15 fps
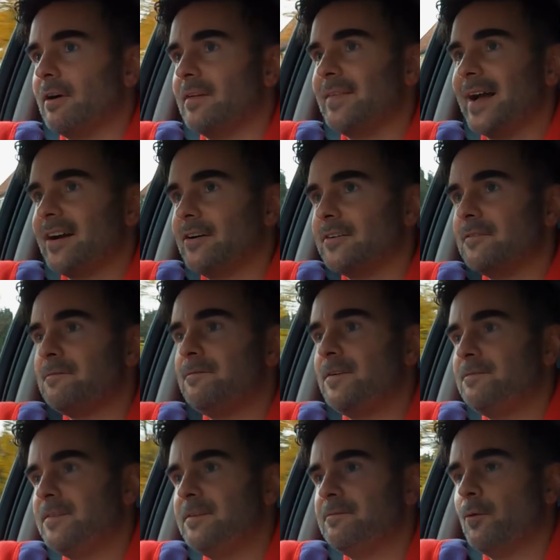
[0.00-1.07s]
around that kind of
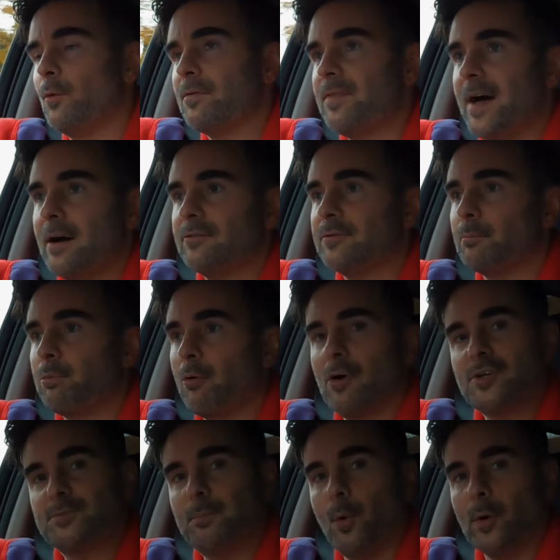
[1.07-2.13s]
54,000
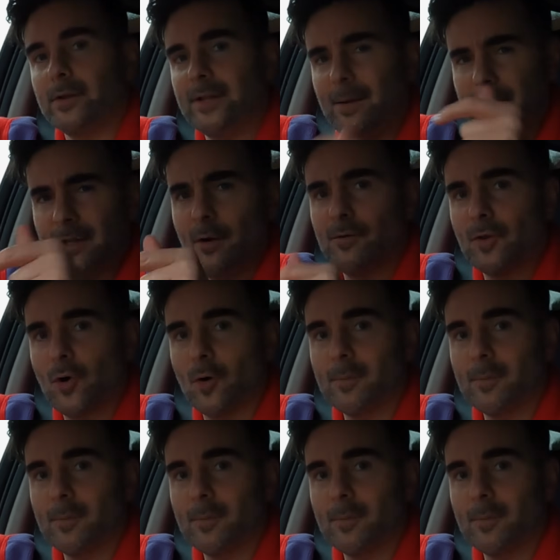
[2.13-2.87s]
price point? Let me know in the